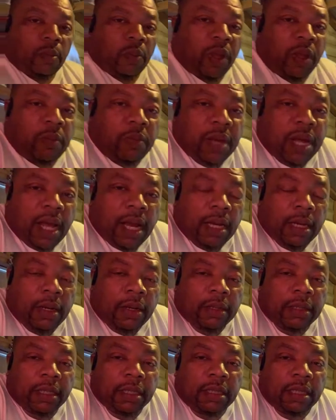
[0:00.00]
People gotta
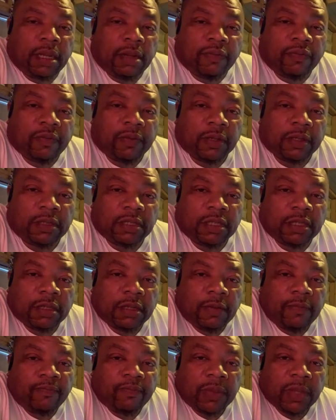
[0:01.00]
learn the difference.
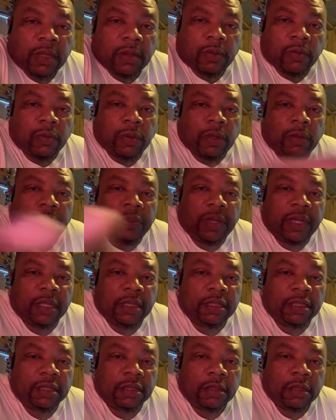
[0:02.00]
real
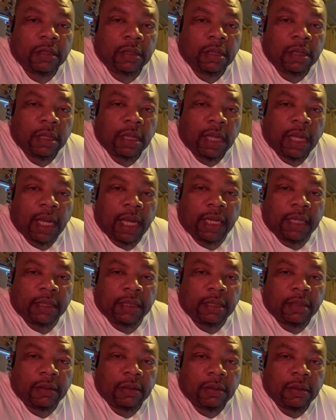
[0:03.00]
pits ain't
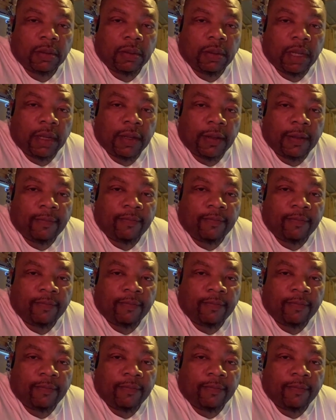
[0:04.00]
what?